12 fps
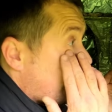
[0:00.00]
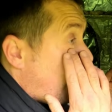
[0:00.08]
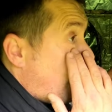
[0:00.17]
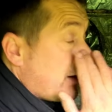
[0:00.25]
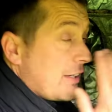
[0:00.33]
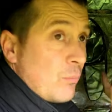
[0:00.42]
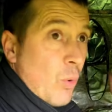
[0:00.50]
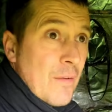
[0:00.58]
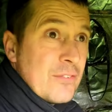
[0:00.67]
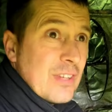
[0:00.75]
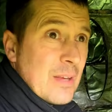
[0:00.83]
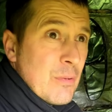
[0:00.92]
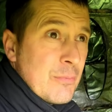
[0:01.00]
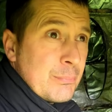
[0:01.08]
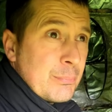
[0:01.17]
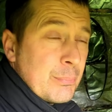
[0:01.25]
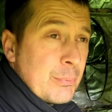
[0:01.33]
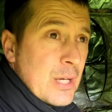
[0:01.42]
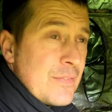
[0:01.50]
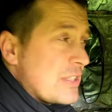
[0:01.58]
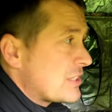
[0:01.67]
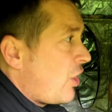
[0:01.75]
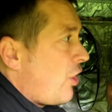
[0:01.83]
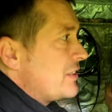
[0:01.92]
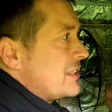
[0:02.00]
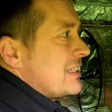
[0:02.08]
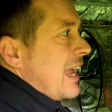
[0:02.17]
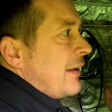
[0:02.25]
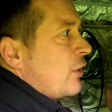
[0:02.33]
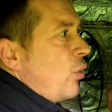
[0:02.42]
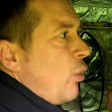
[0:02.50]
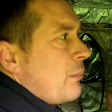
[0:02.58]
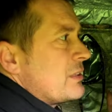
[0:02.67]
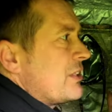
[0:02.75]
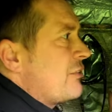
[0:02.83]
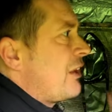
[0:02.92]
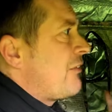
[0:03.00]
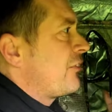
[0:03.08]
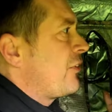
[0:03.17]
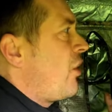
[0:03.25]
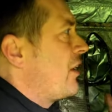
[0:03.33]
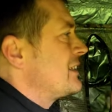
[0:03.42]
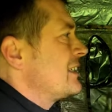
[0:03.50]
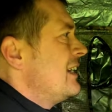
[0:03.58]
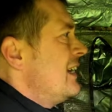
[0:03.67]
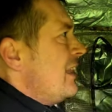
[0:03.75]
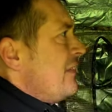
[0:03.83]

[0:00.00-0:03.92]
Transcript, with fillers: in the hide, and what I've seen with previous hides is getting caught material at the sides.